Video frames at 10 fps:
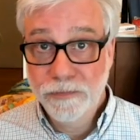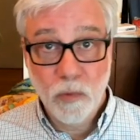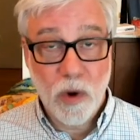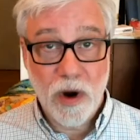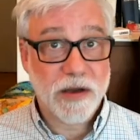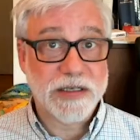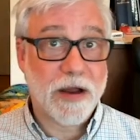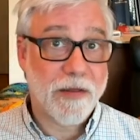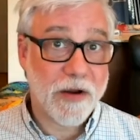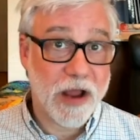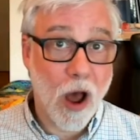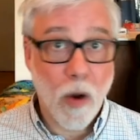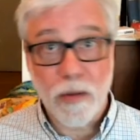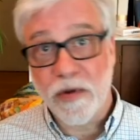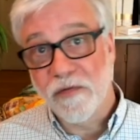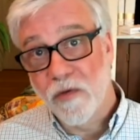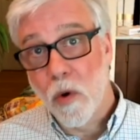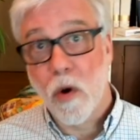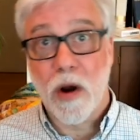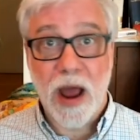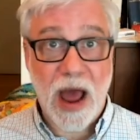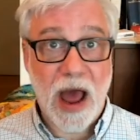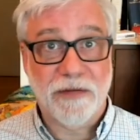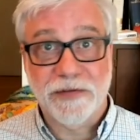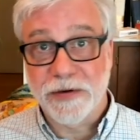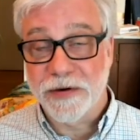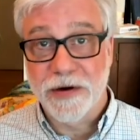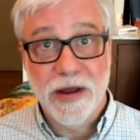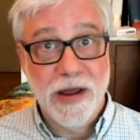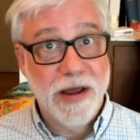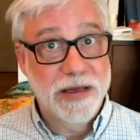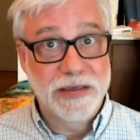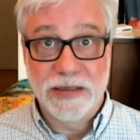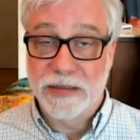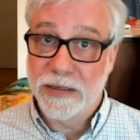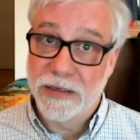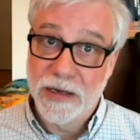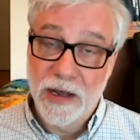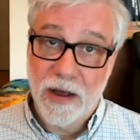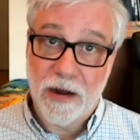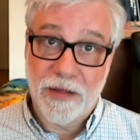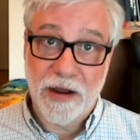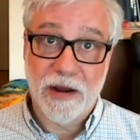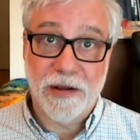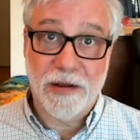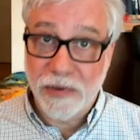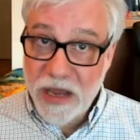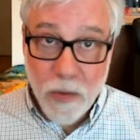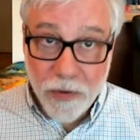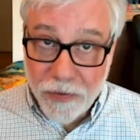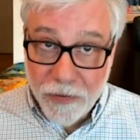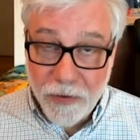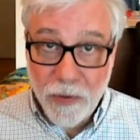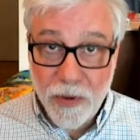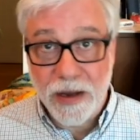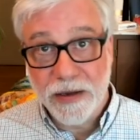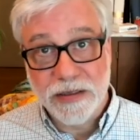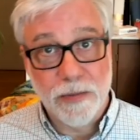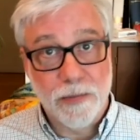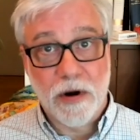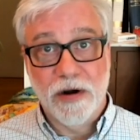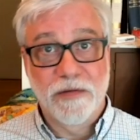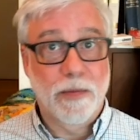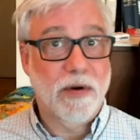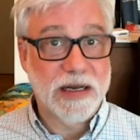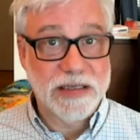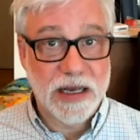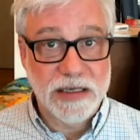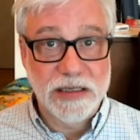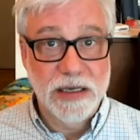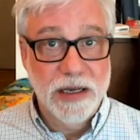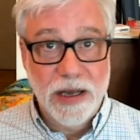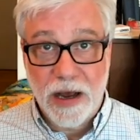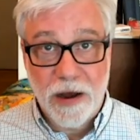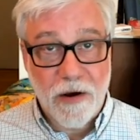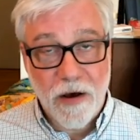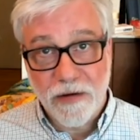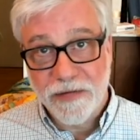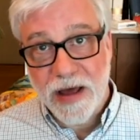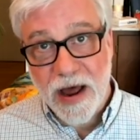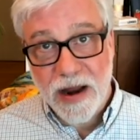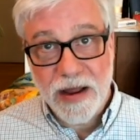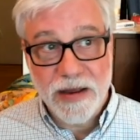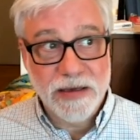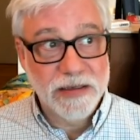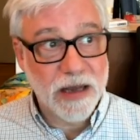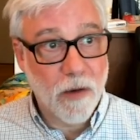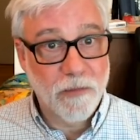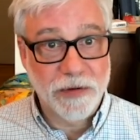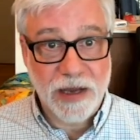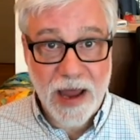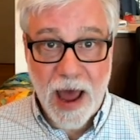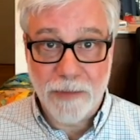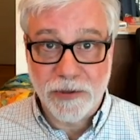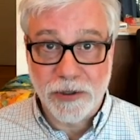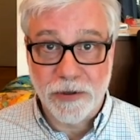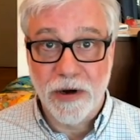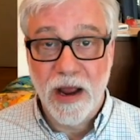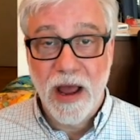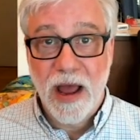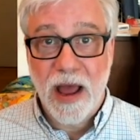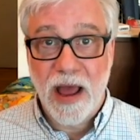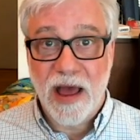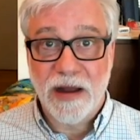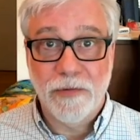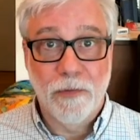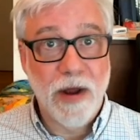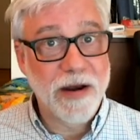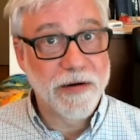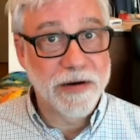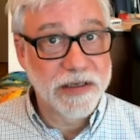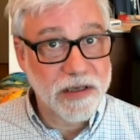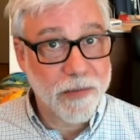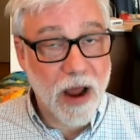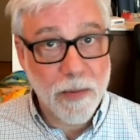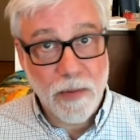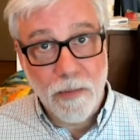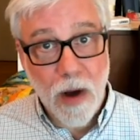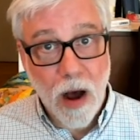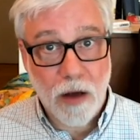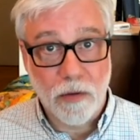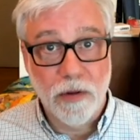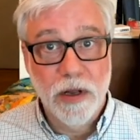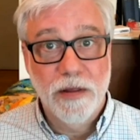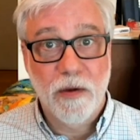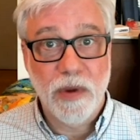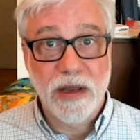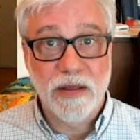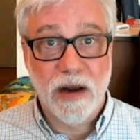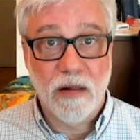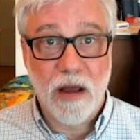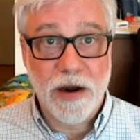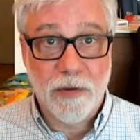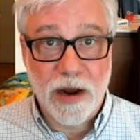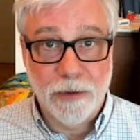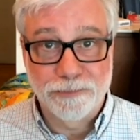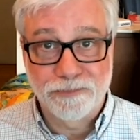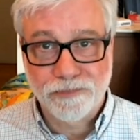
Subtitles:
Where else are they going before, after? Are they going to complete what they're doing? Is it part of a process? All of that is helpful to capture and render in some type of model that we can then align around.